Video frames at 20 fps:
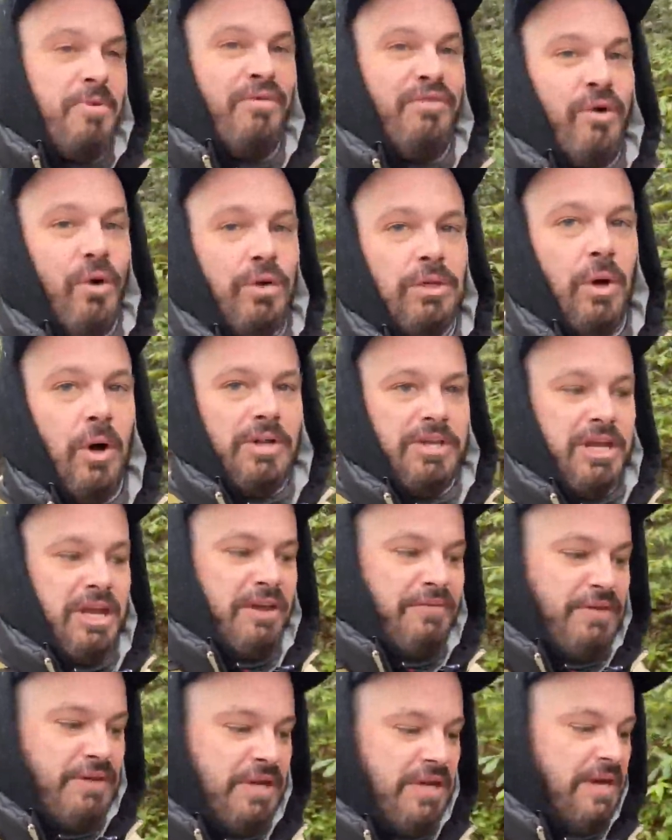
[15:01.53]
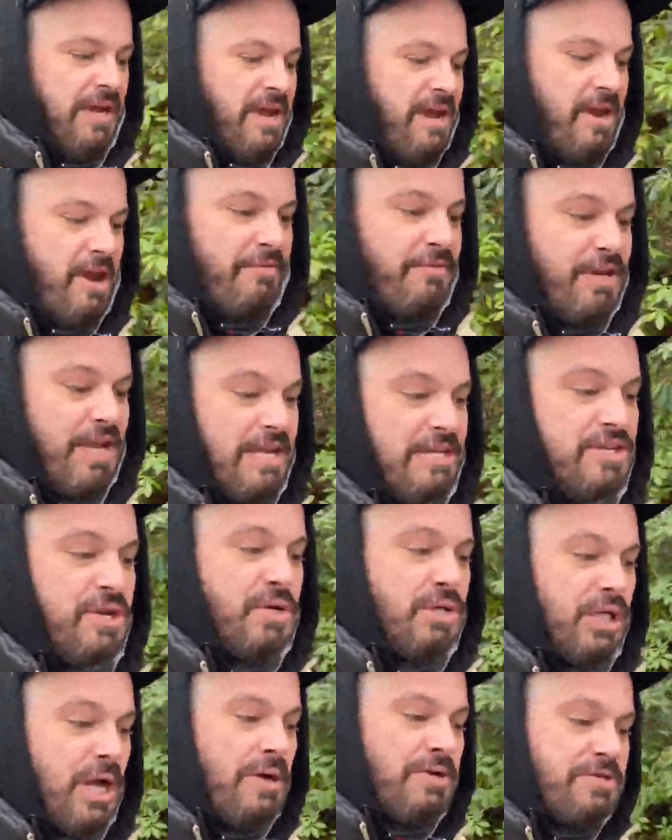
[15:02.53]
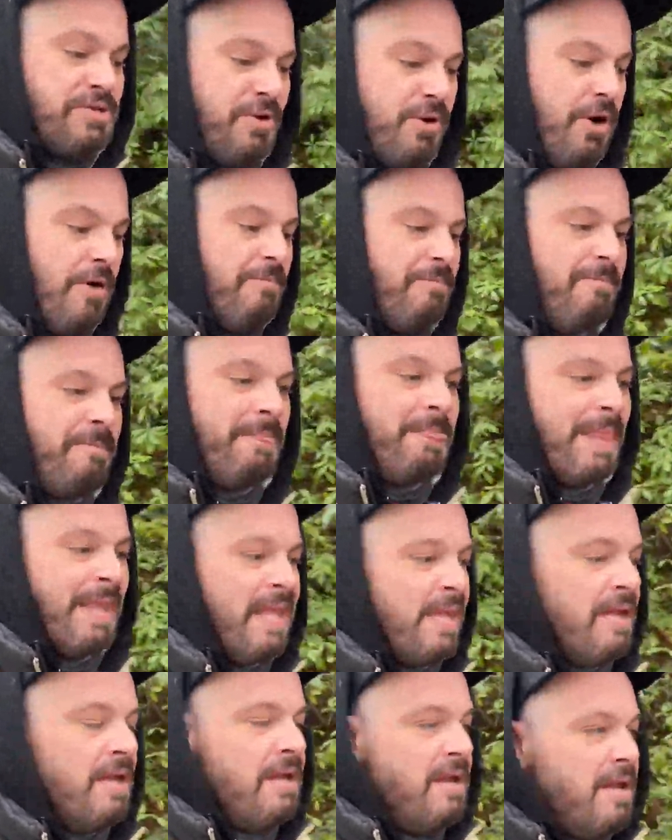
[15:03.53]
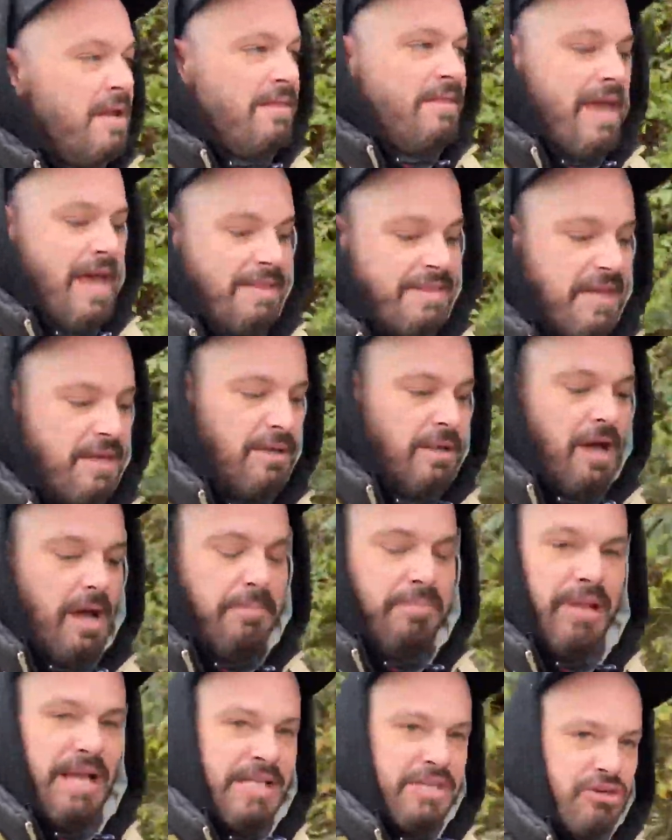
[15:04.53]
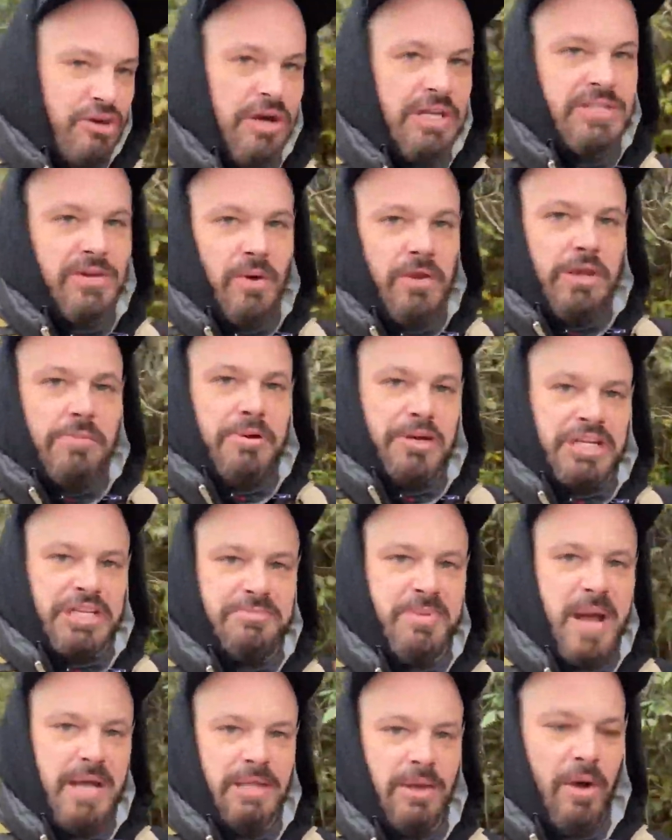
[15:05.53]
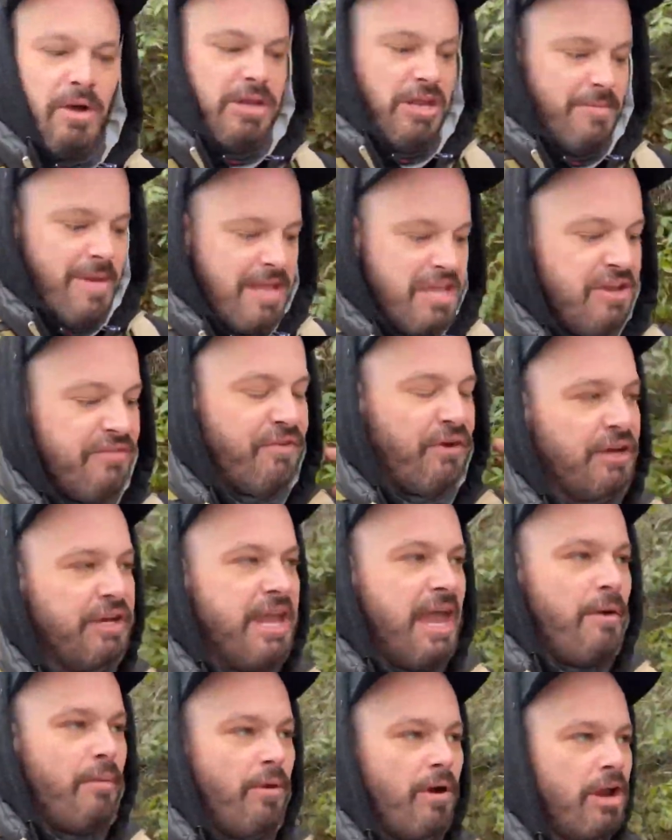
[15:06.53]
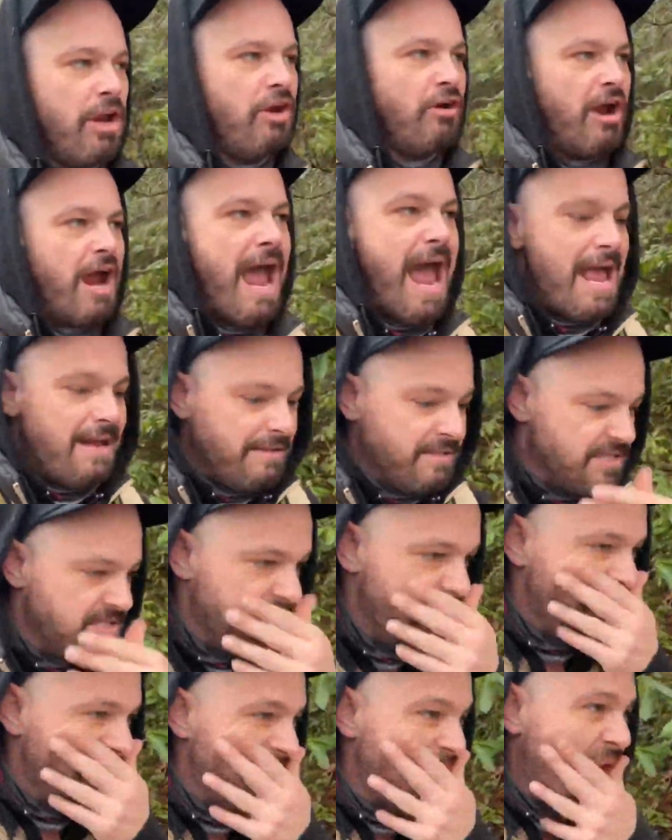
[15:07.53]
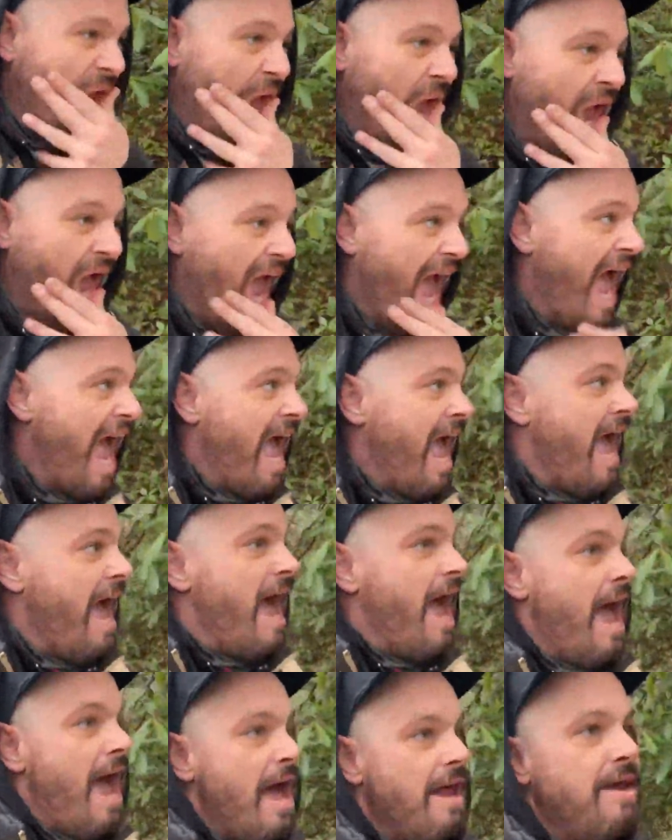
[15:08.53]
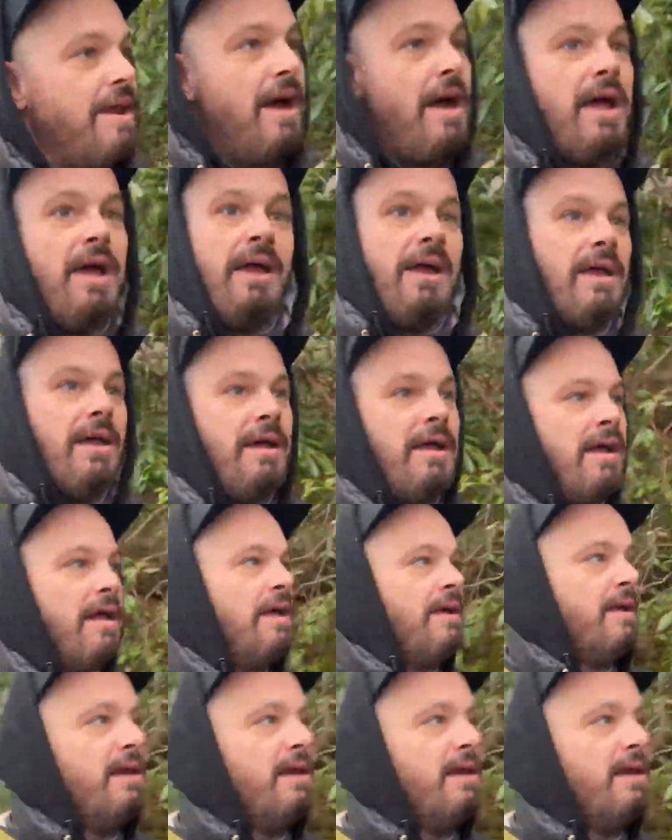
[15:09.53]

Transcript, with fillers: fool on you. If you can hear, if you're getting too close to them, that they'll uh, play tricks on you, put a spell on you, make you forget where you're at and stuff. I think we're here.